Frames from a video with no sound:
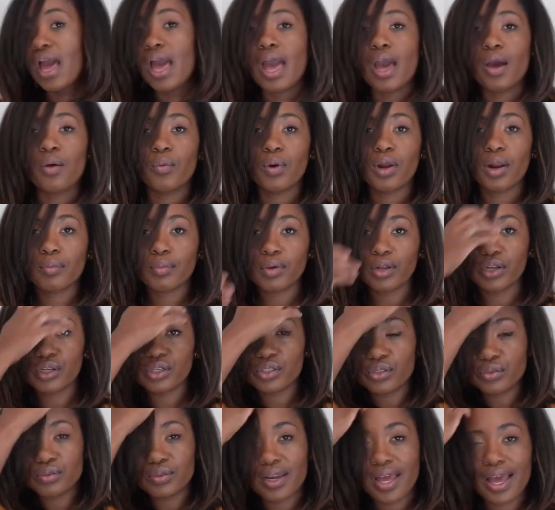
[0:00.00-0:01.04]
And what I'm
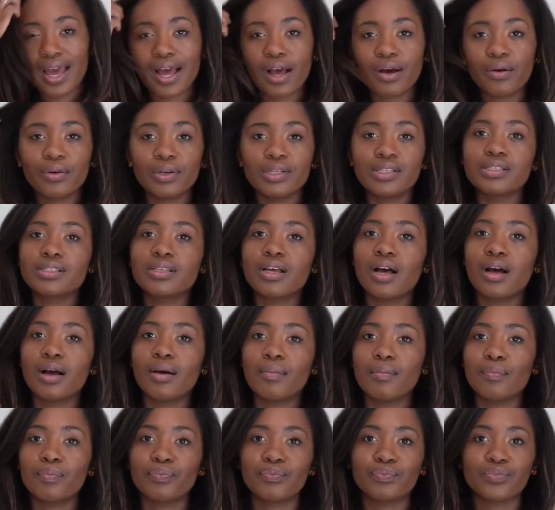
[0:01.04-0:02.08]
gonna do now is
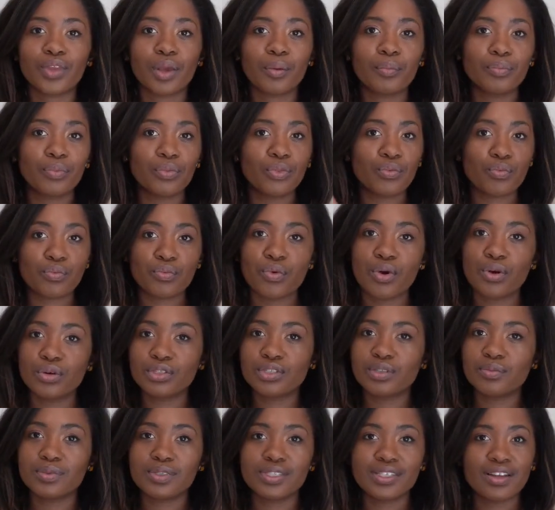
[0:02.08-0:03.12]
throw
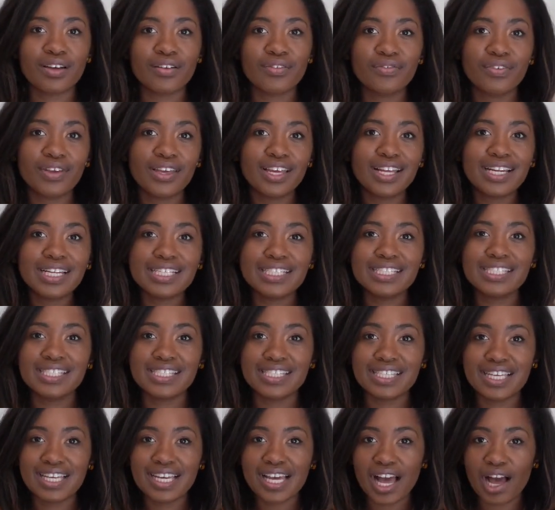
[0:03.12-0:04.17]
some stuff in and
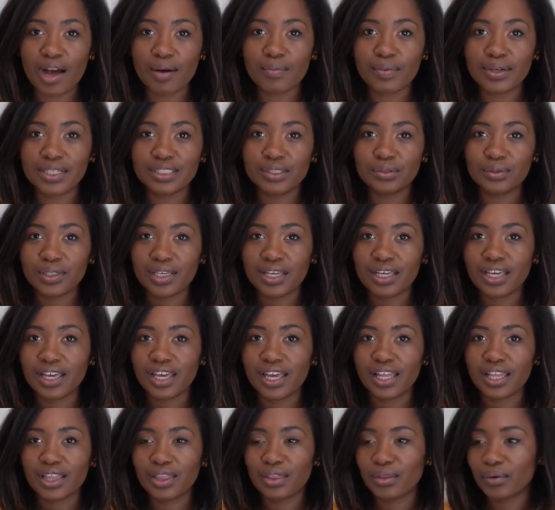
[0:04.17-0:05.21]
see how much we can
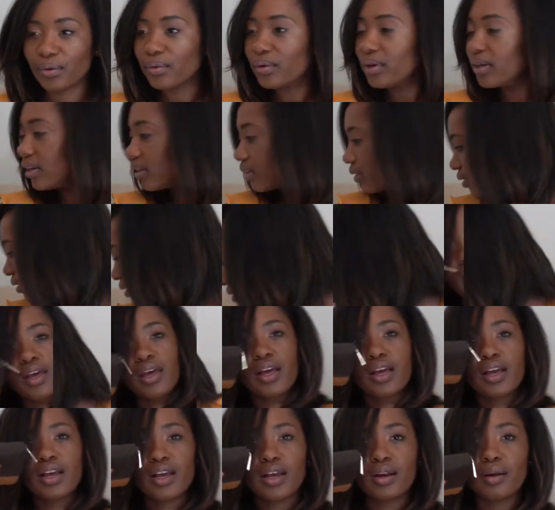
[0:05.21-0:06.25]
get through it. So
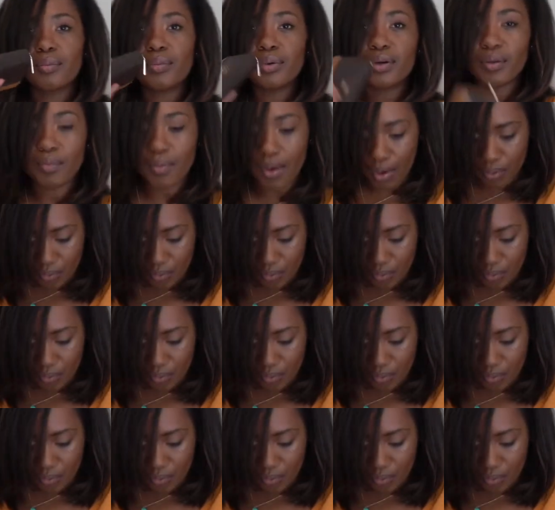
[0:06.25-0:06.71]
I'm gonna put my